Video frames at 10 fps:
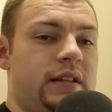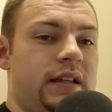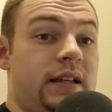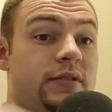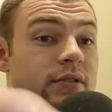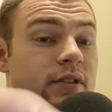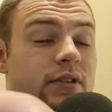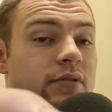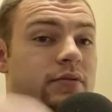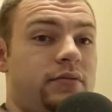I don't
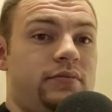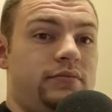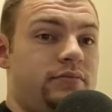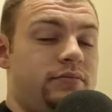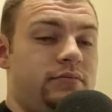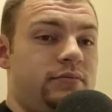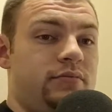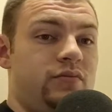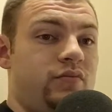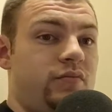know,
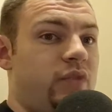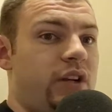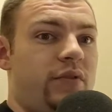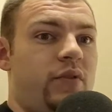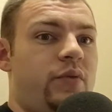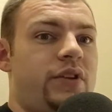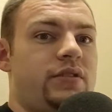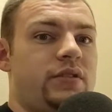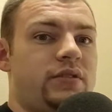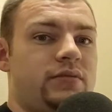whatever
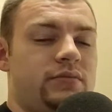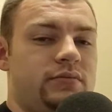reason.